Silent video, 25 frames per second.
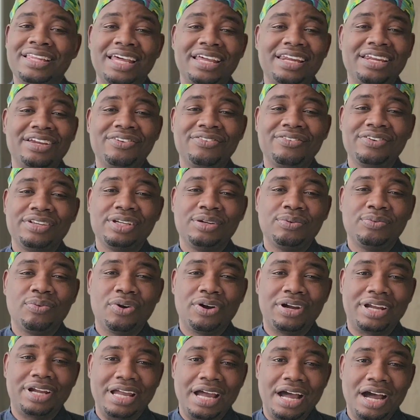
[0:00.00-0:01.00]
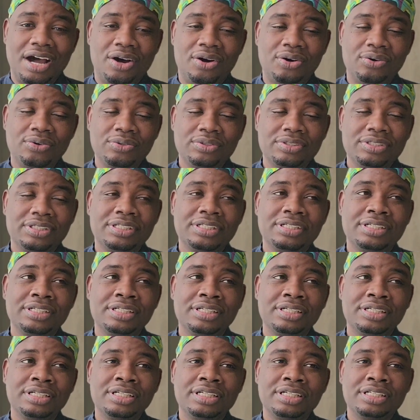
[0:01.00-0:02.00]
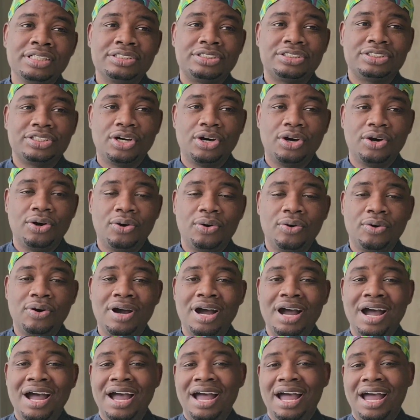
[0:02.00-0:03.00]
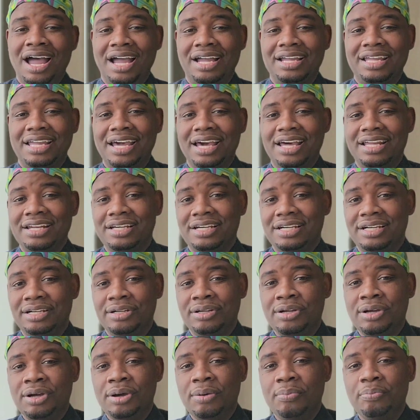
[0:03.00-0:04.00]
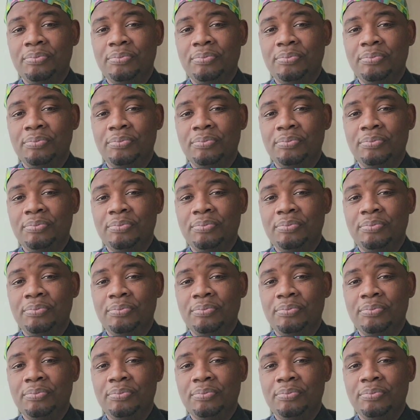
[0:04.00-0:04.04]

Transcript: That didn't really work out, so I kind of